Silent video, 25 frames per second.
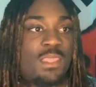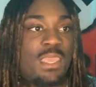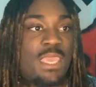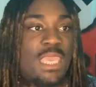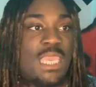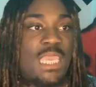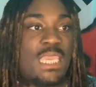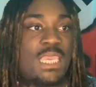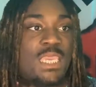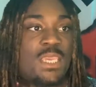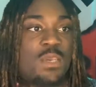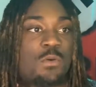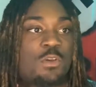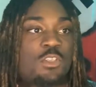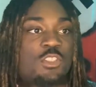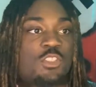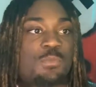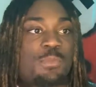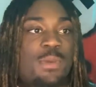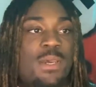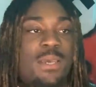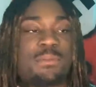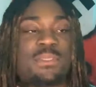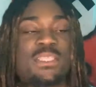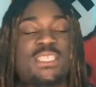And once you
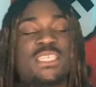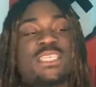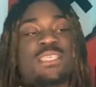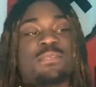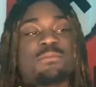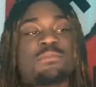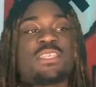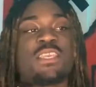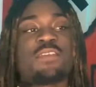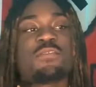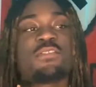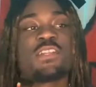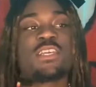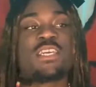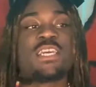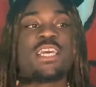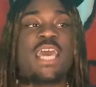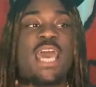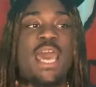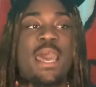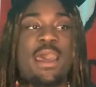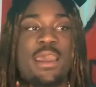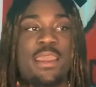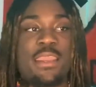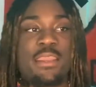pop the hems, give it a good
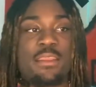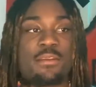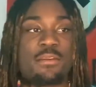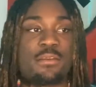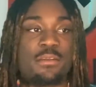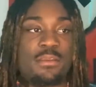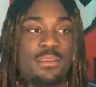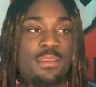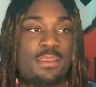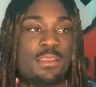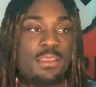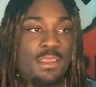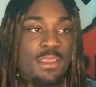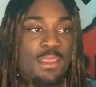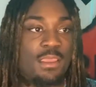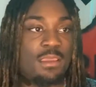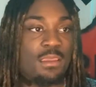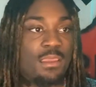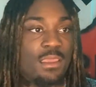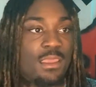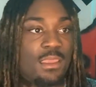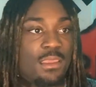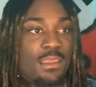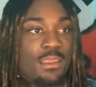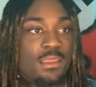iron,
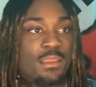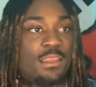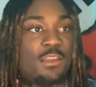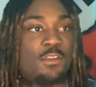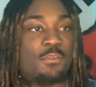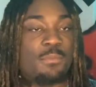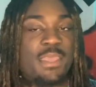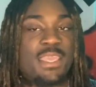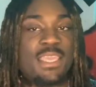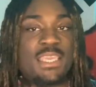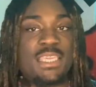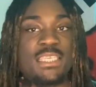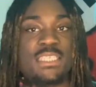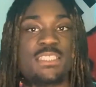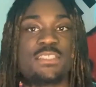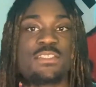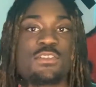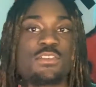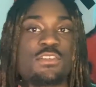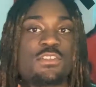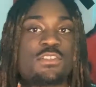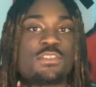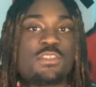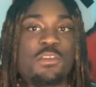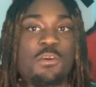and it'll make it easier
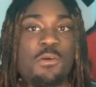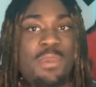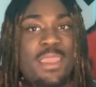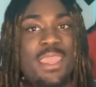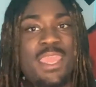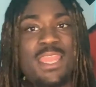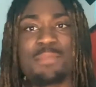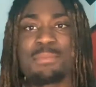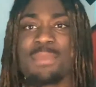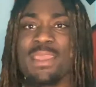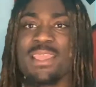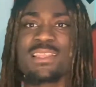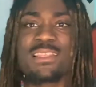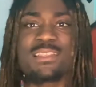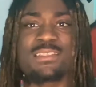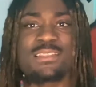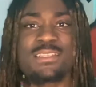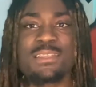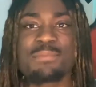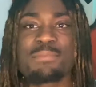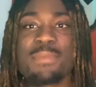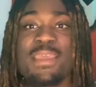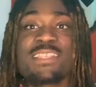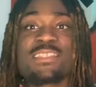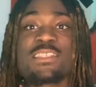to sew, and it makes
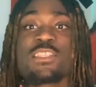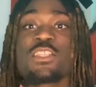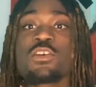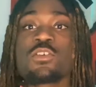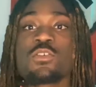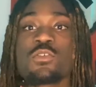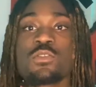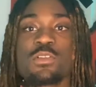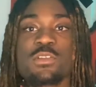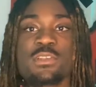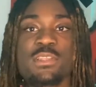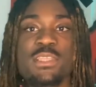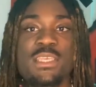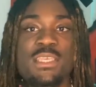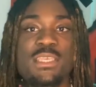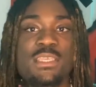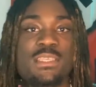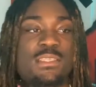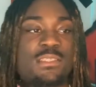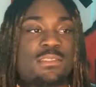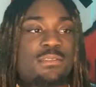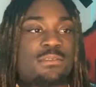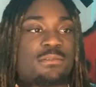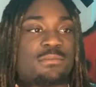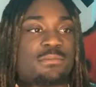it look cooler in the
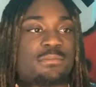end.